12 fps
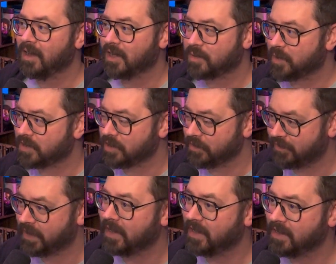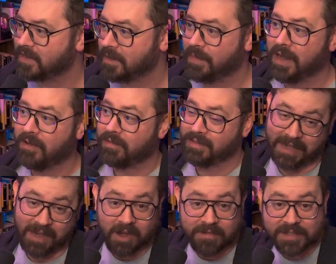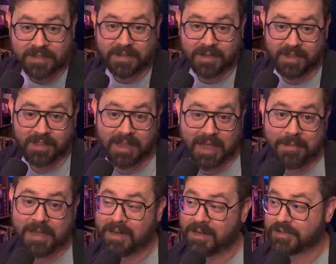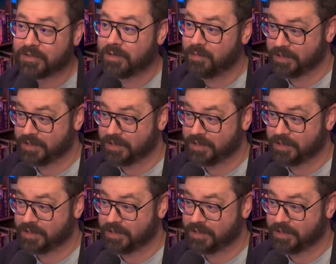express their feelings about layoffs in the gaming industry,